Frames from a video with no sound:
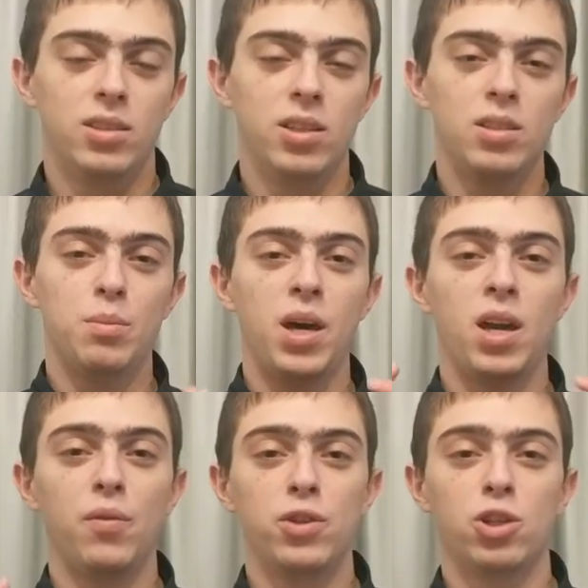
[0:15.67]
Doesn't
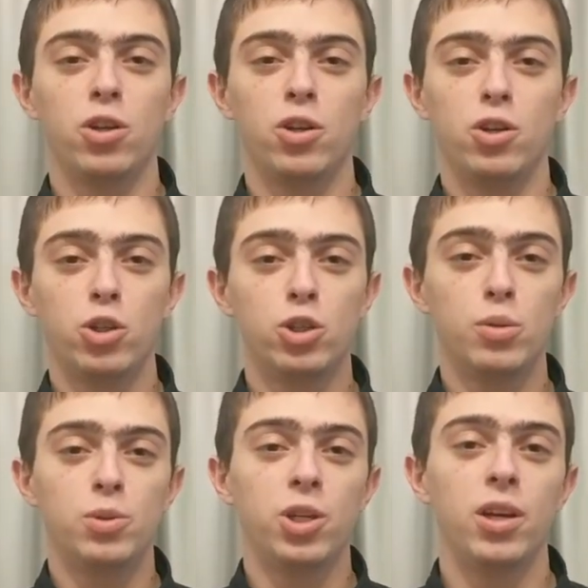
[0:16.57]
matter if you're starting a
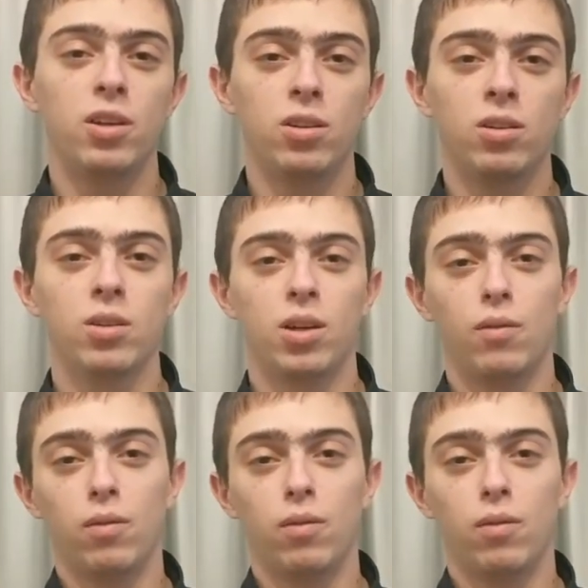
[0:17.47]
YouTube channel, a